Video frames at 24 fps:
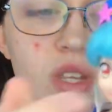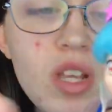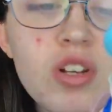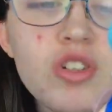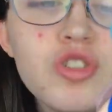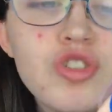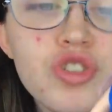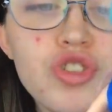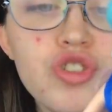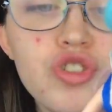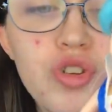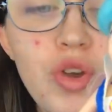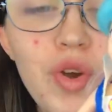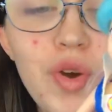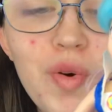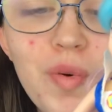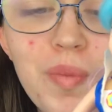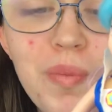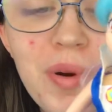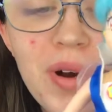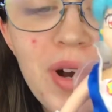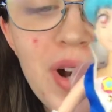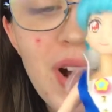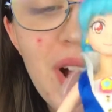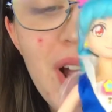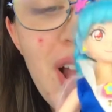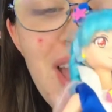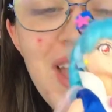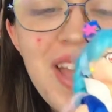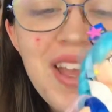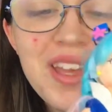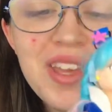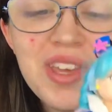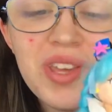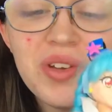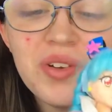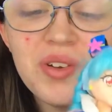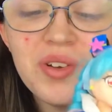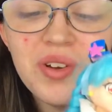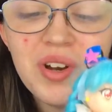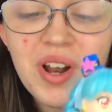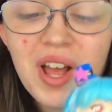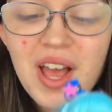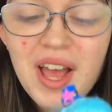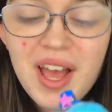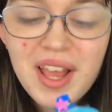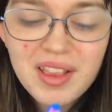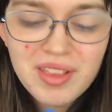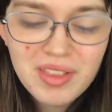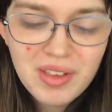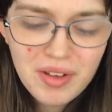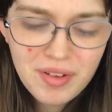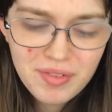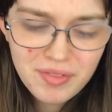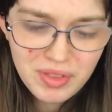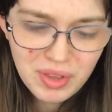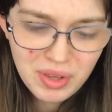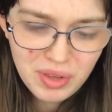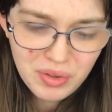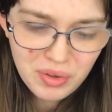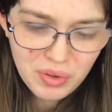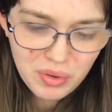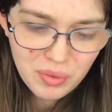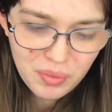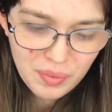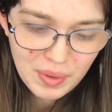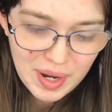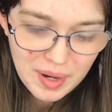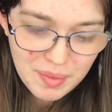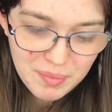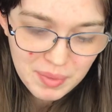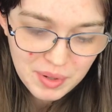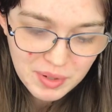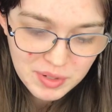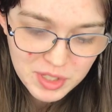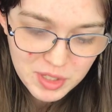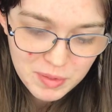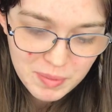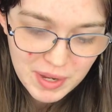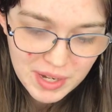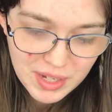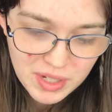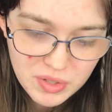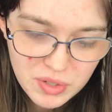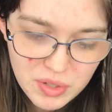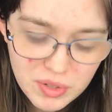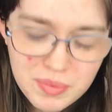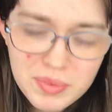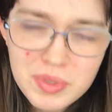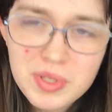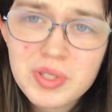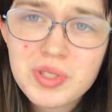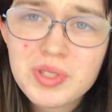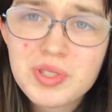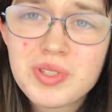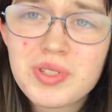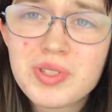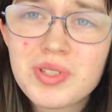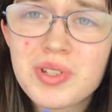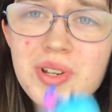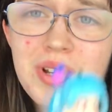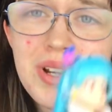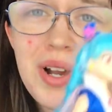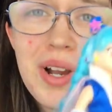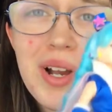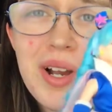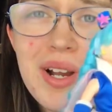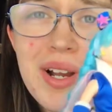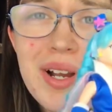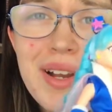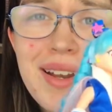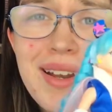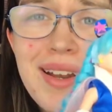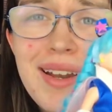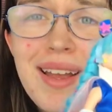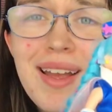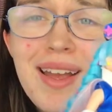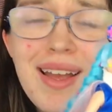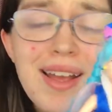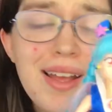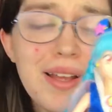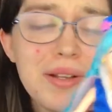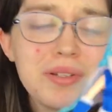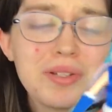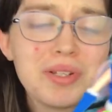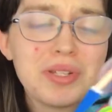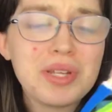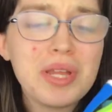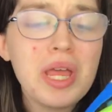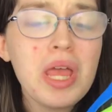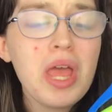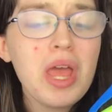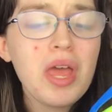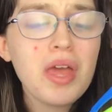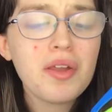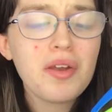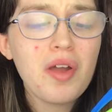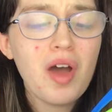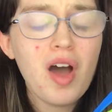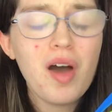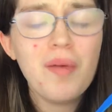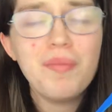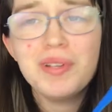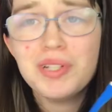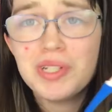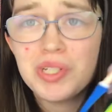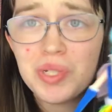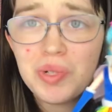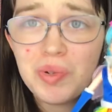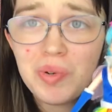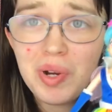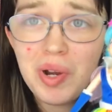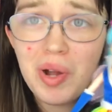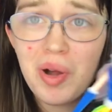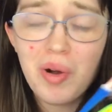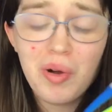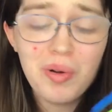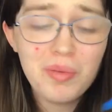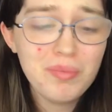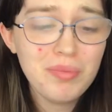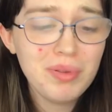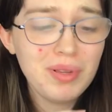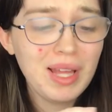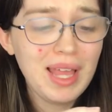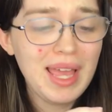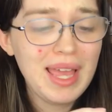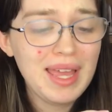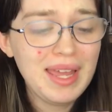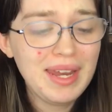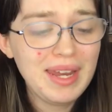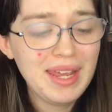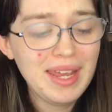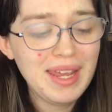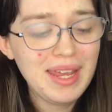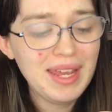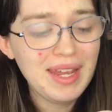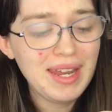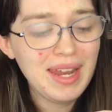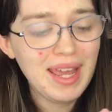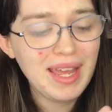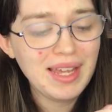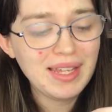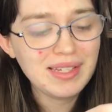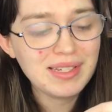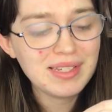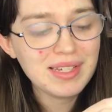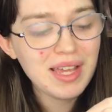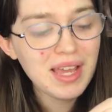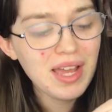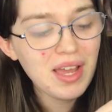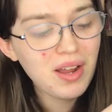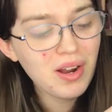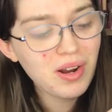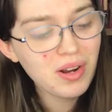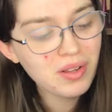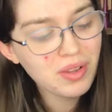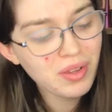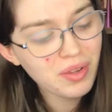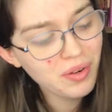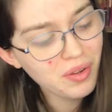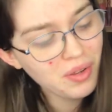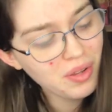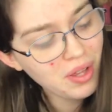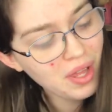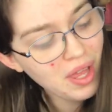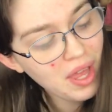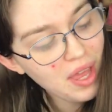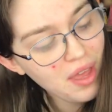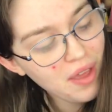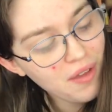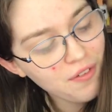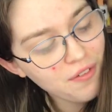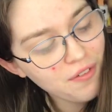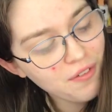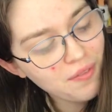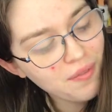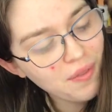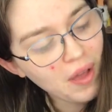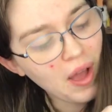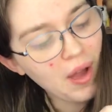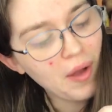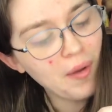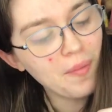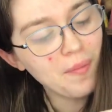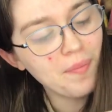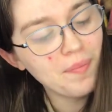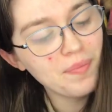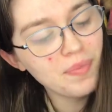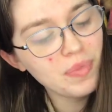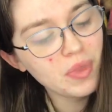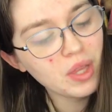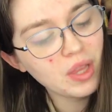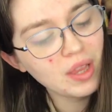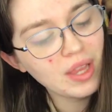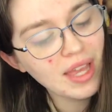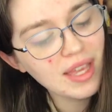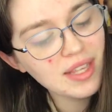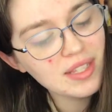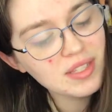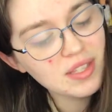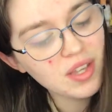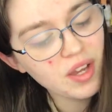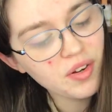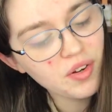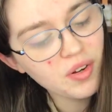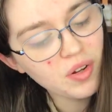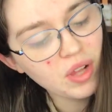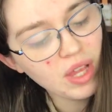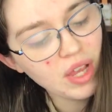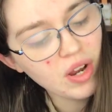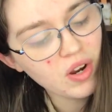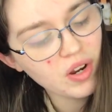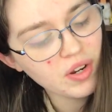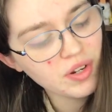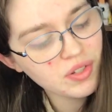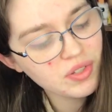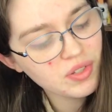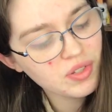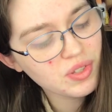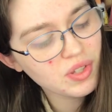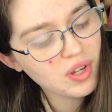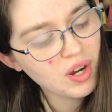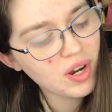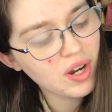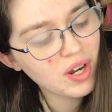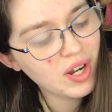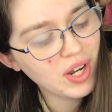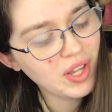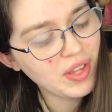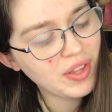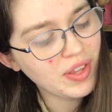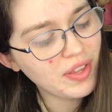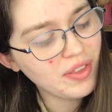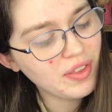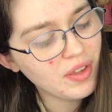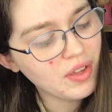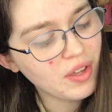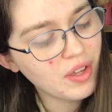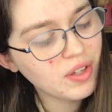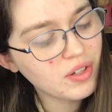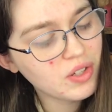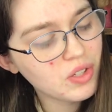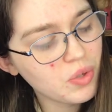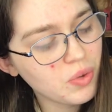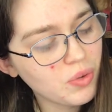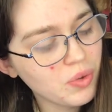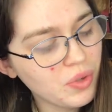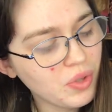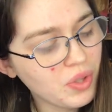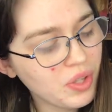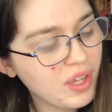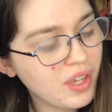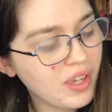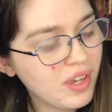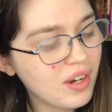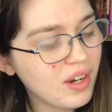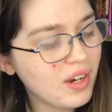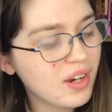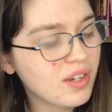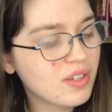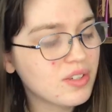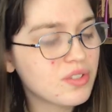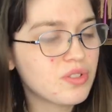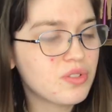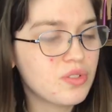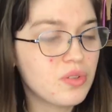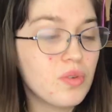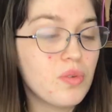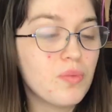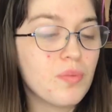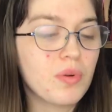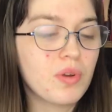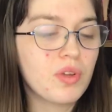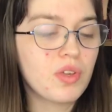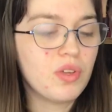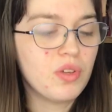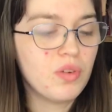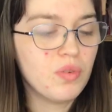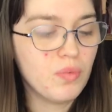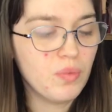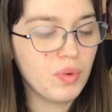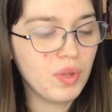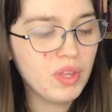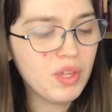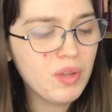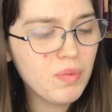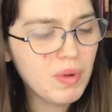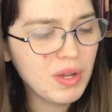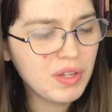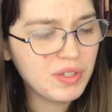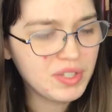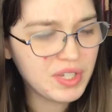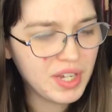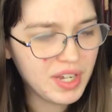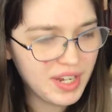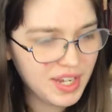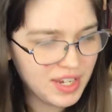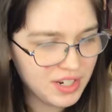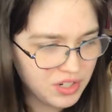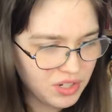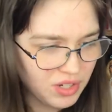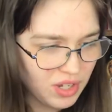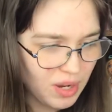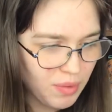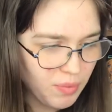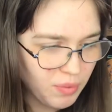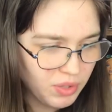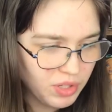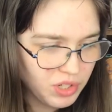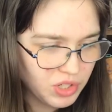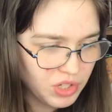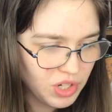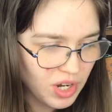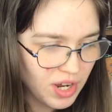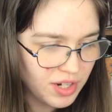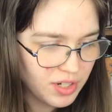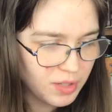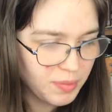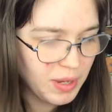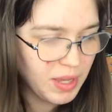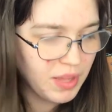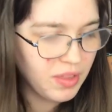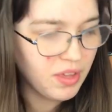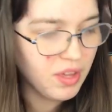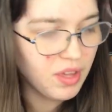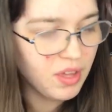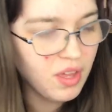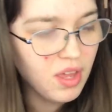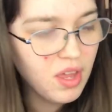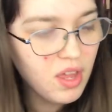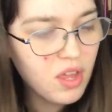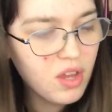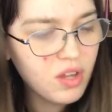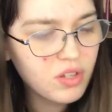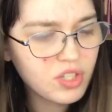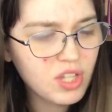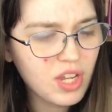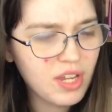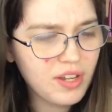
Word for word: super cute. Love the little rainbow spectrum skirt. Just an homage to her home planet and her little um, lace underlayer on a skirt, and then the tulle here, super cute. Really well done, actually. I'm really shocked by the, so,